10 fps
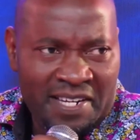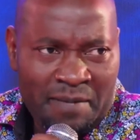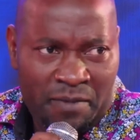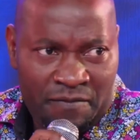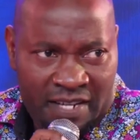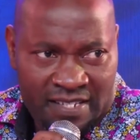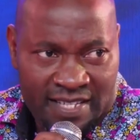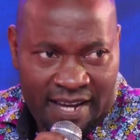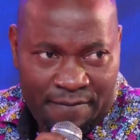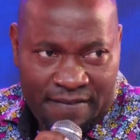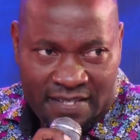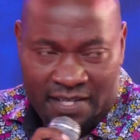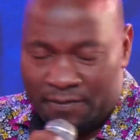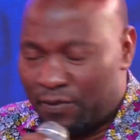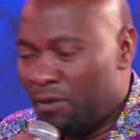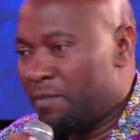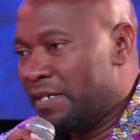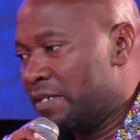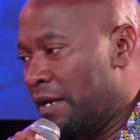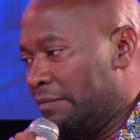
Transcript: number of days that I fasted for, but